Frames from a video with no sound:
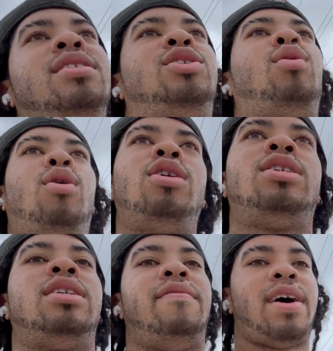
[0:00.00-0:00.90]

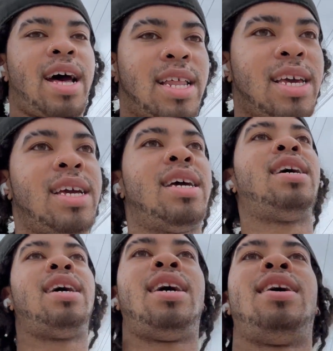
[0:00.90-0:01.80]
chores in the valley.
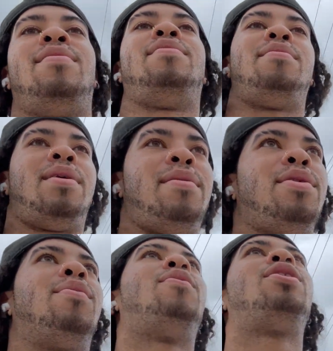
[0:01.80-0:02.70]
Me and mommy
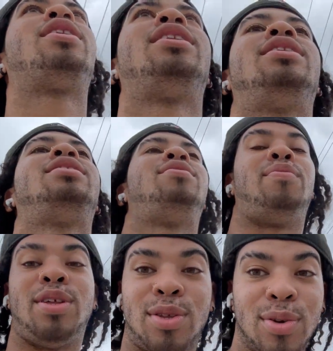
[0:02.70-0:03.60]
are
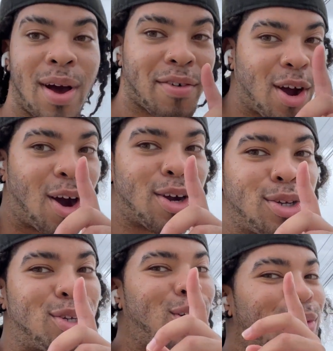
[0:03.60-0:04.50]
walking. We do have a car,
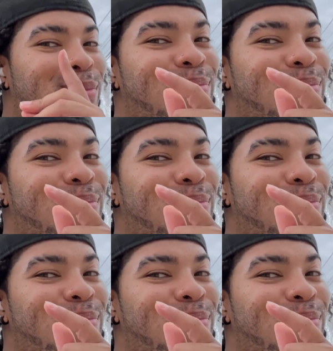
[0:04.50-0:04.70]
so